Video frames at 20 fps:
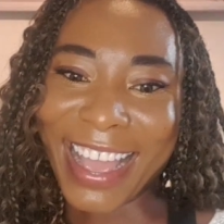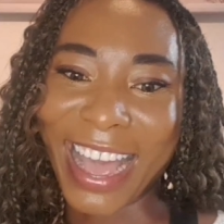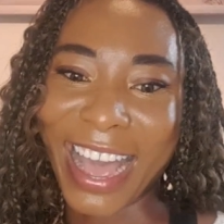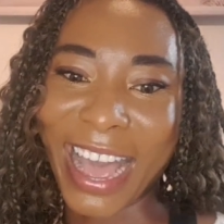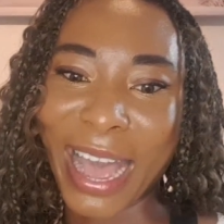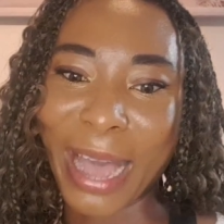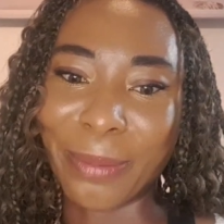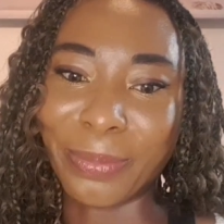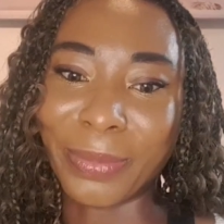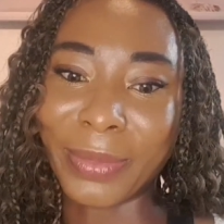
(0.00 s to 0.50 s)

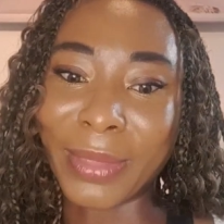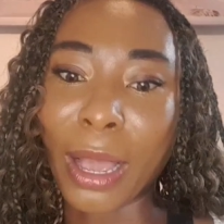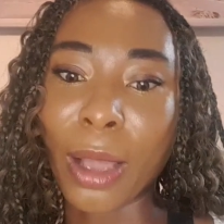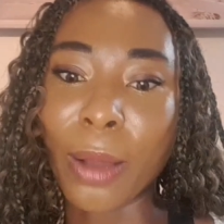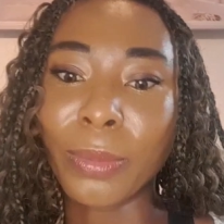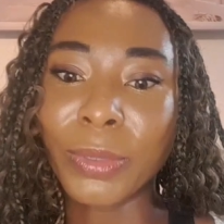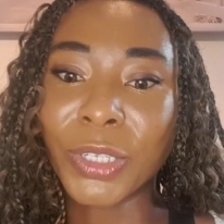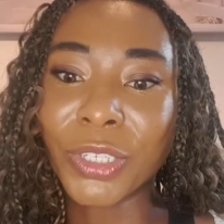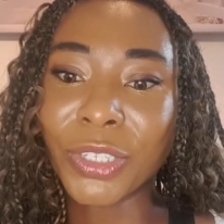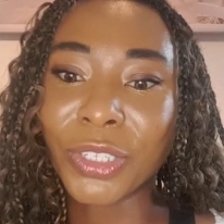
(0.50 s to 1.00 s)
Now
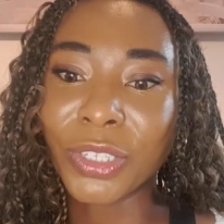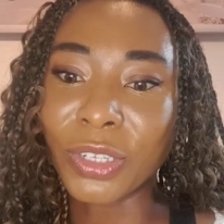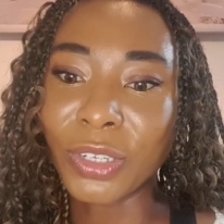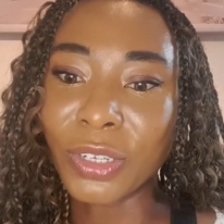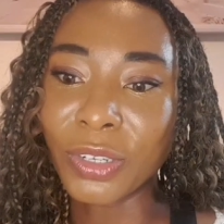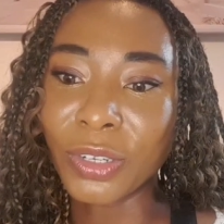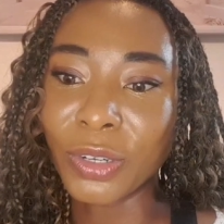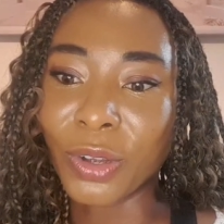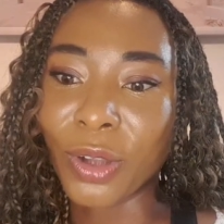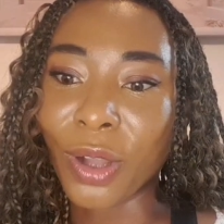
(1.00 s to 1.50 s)
I'm just going
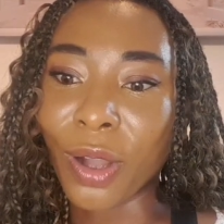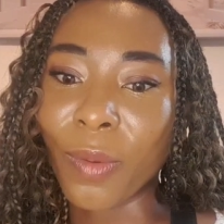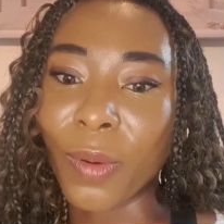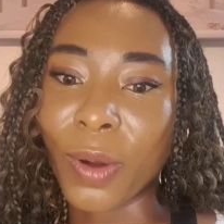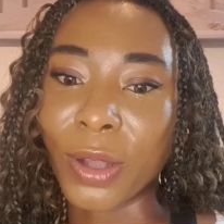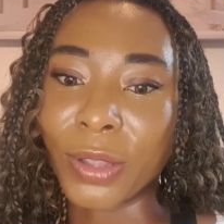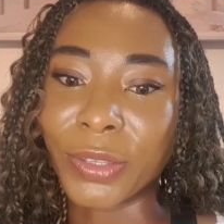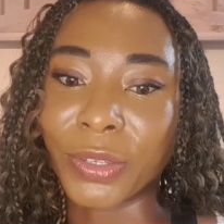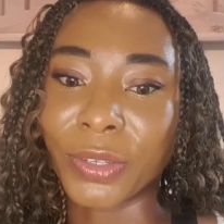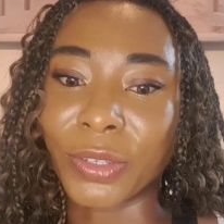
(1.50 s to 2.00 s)
to go
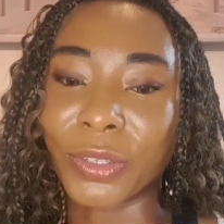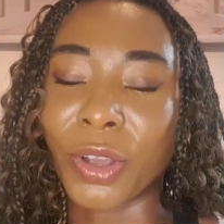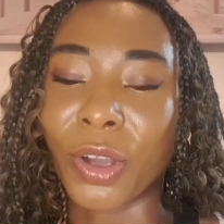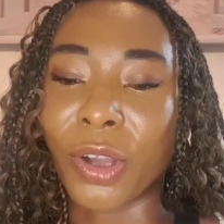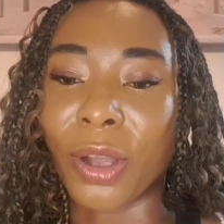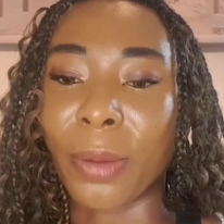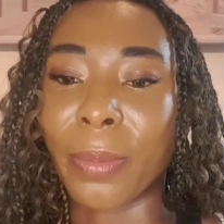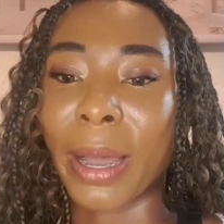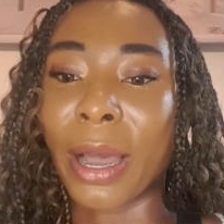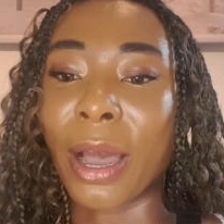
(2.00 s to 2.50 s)
on to
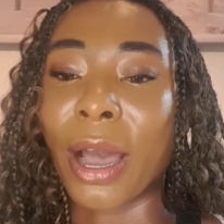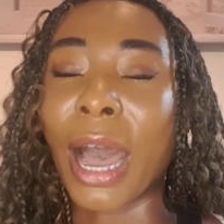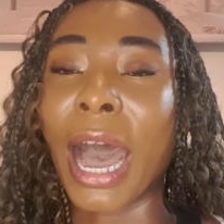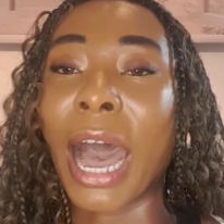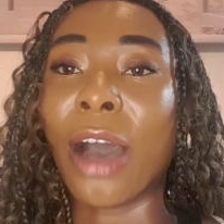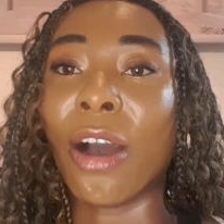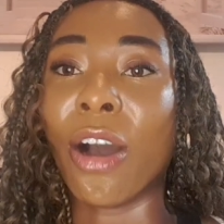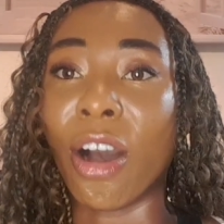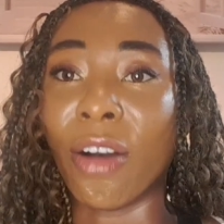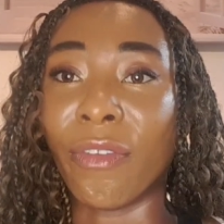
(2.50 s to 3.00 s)
talk about
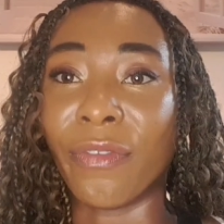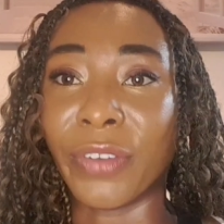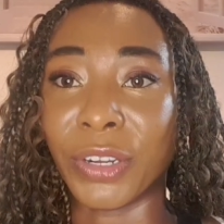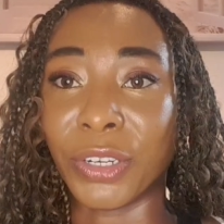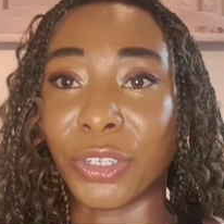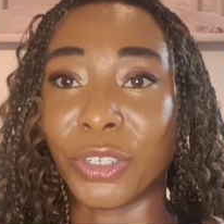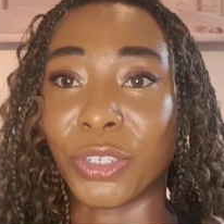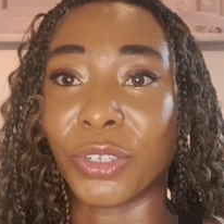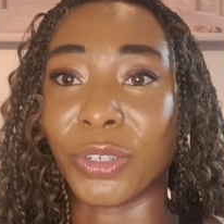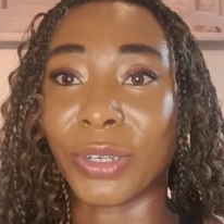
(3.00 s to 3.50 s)
how often
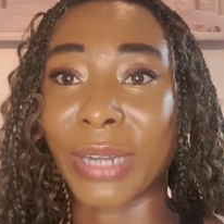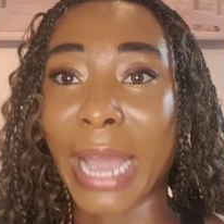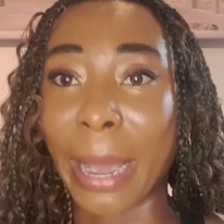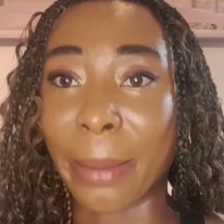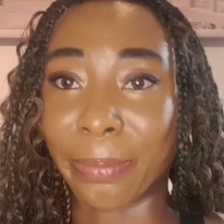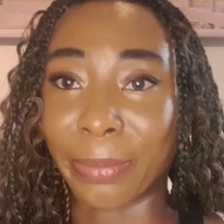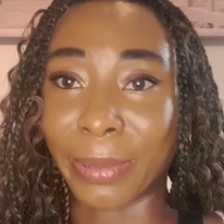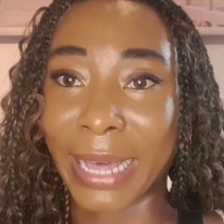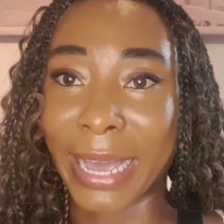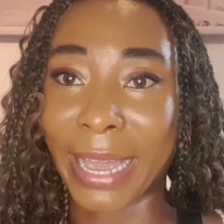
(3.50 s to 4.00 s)
you should
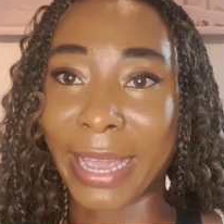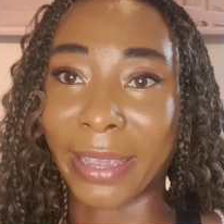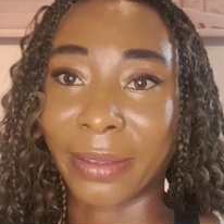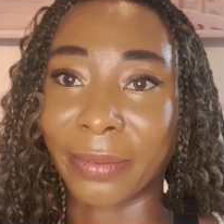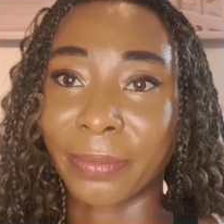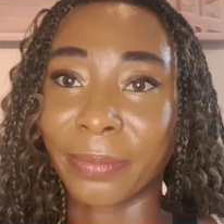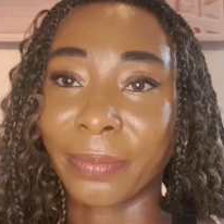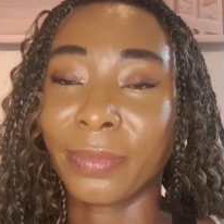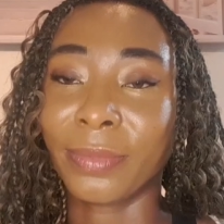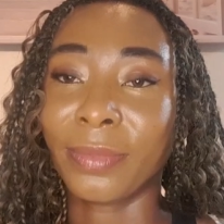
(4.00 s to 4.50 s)
apply
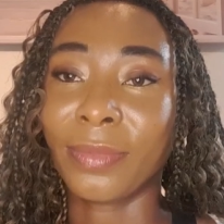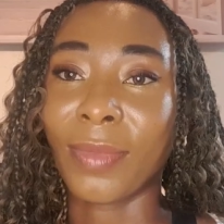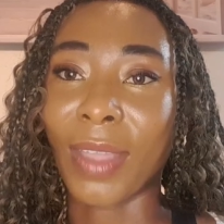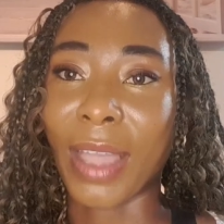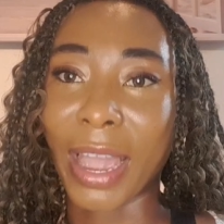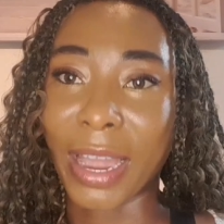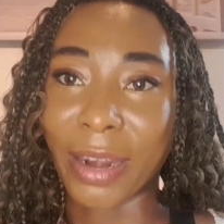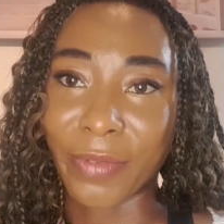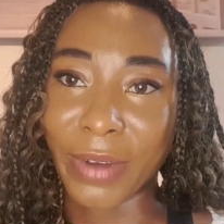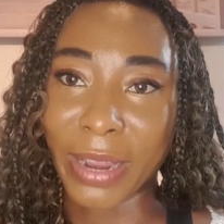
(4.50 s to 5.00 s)

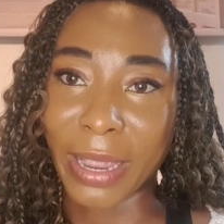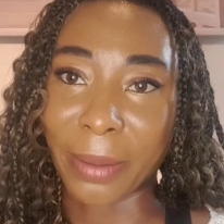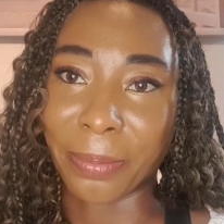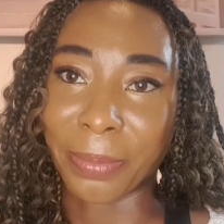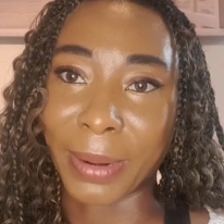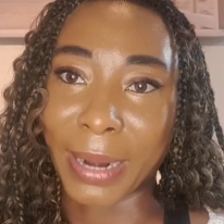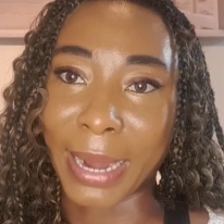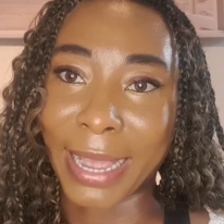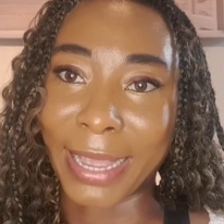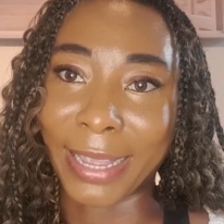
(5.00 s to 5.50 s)
and
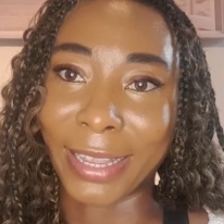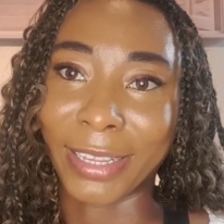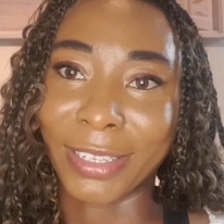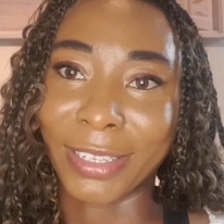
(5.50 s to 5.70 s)
reapply